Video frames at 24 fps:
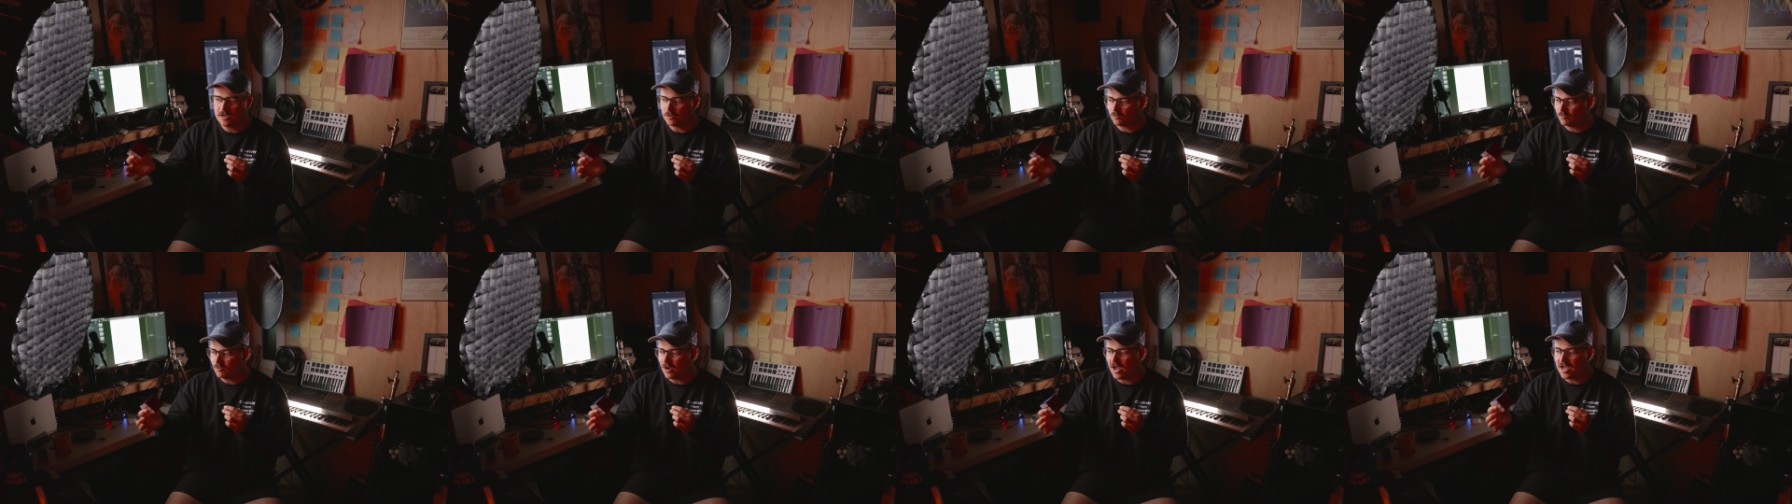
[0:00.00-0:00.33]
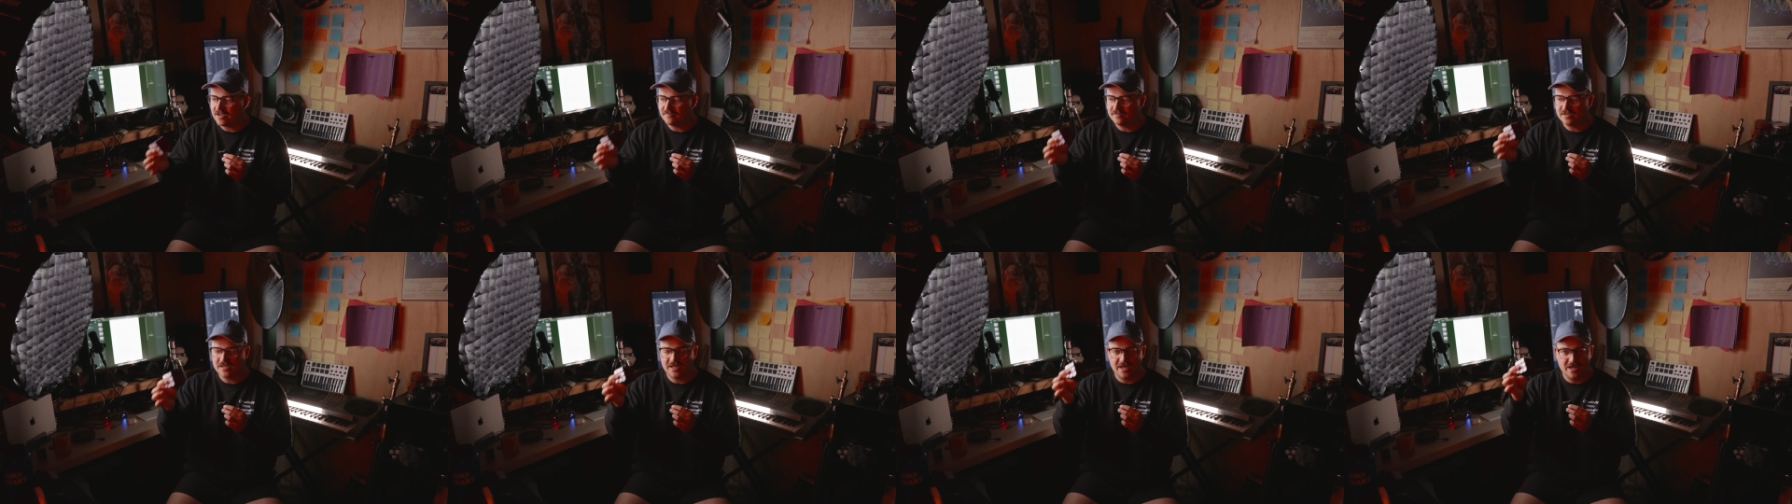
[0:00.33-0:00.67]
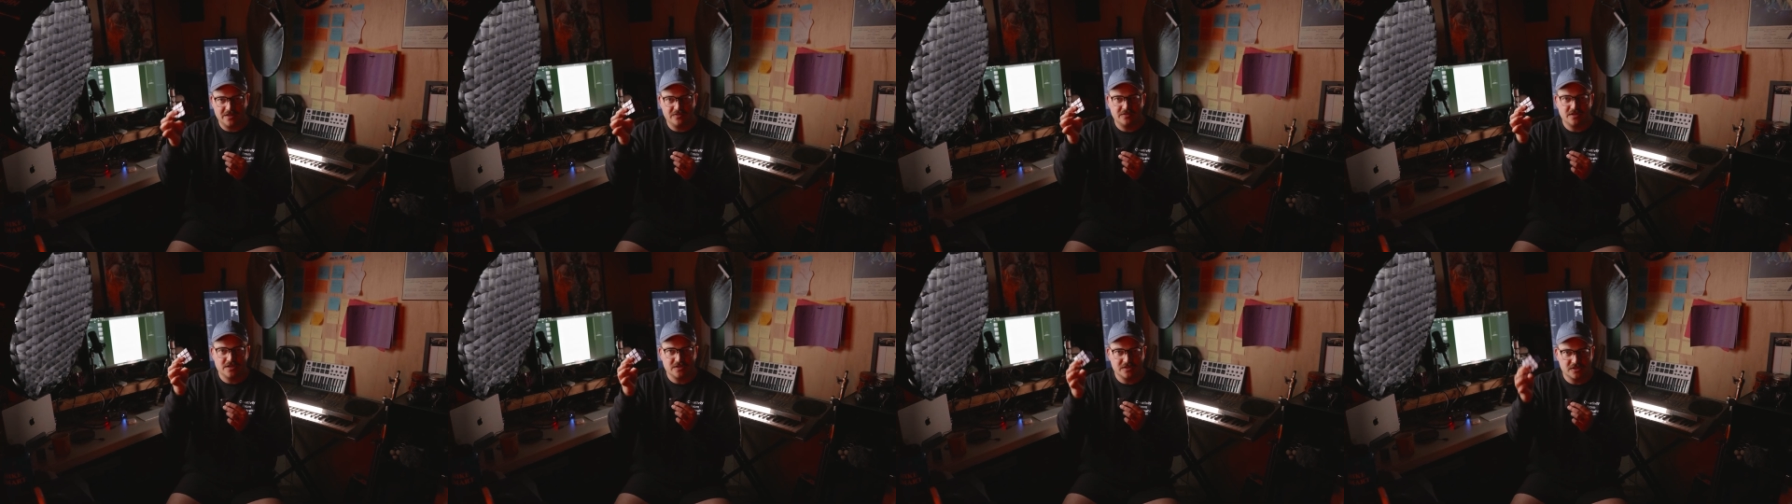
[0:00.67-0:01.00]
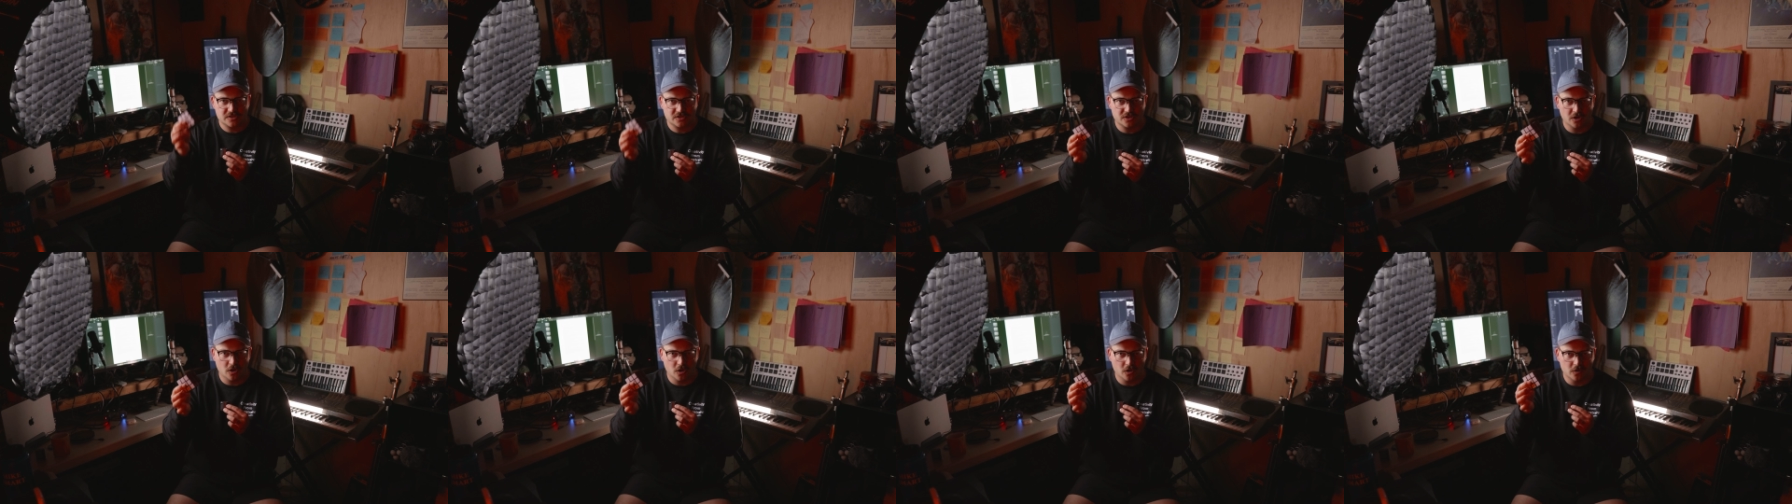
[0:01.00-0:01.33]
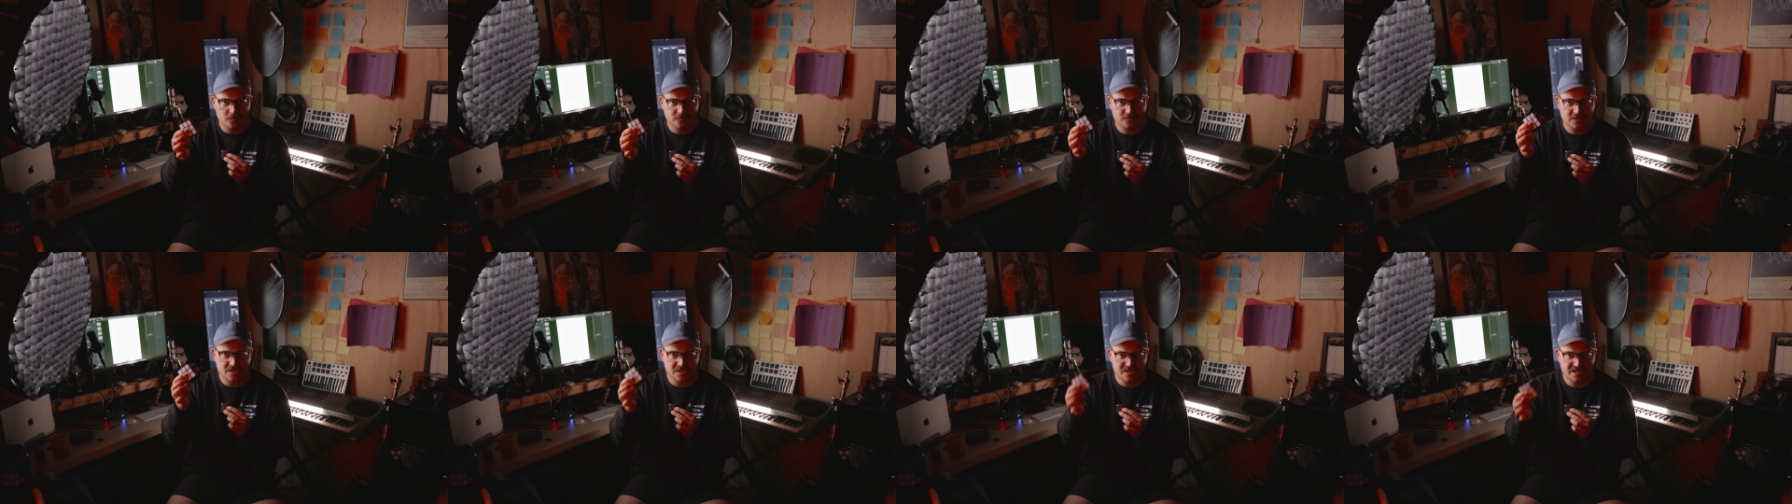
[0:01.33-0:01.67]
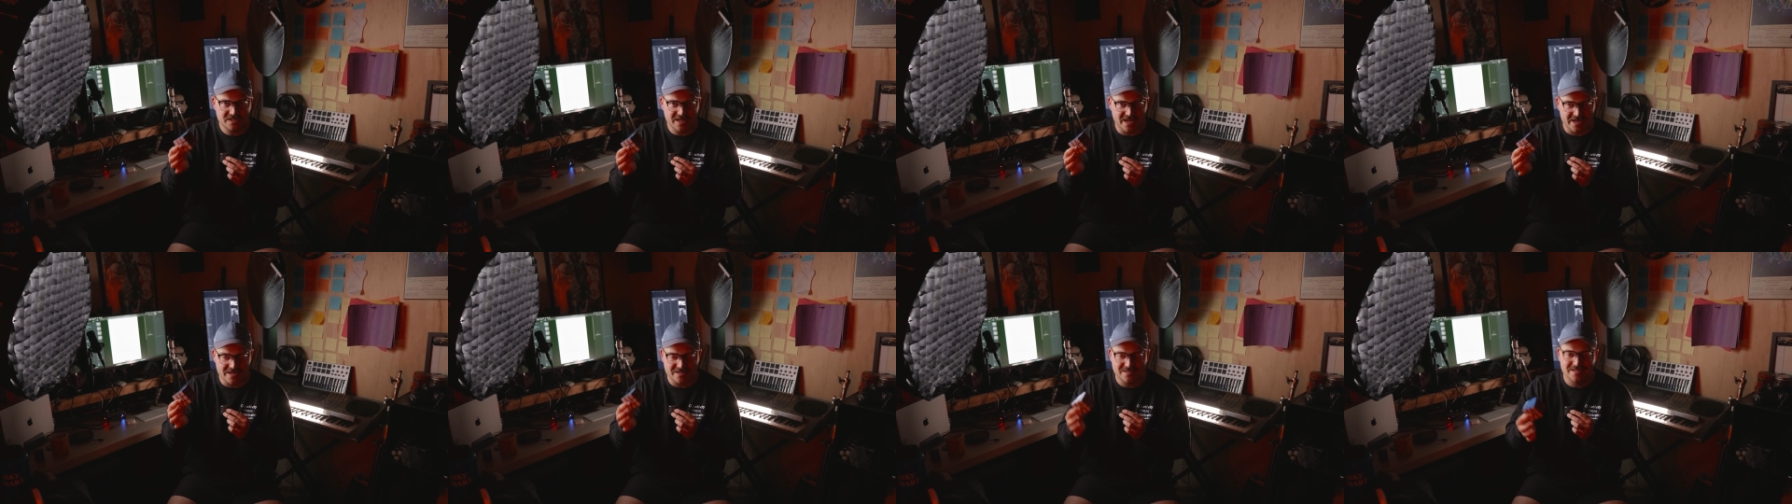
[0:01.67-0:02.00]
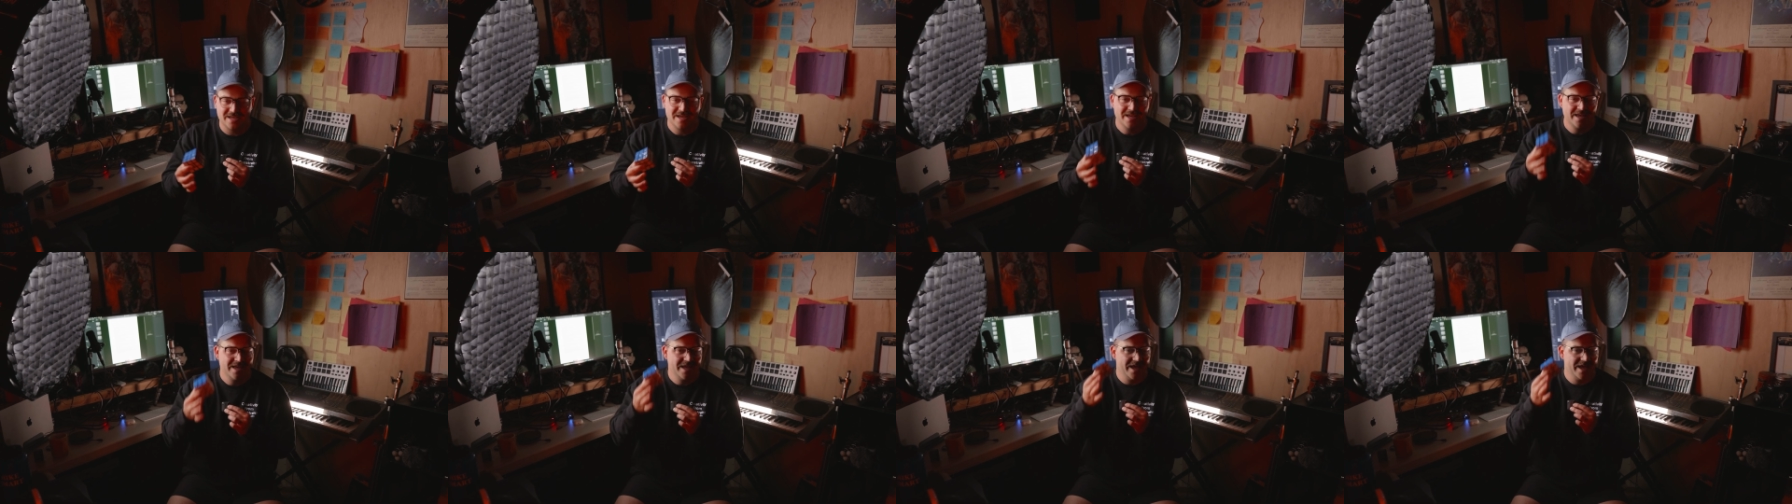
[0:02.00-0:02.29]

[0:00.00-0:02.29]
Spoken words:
arriving at the solved state,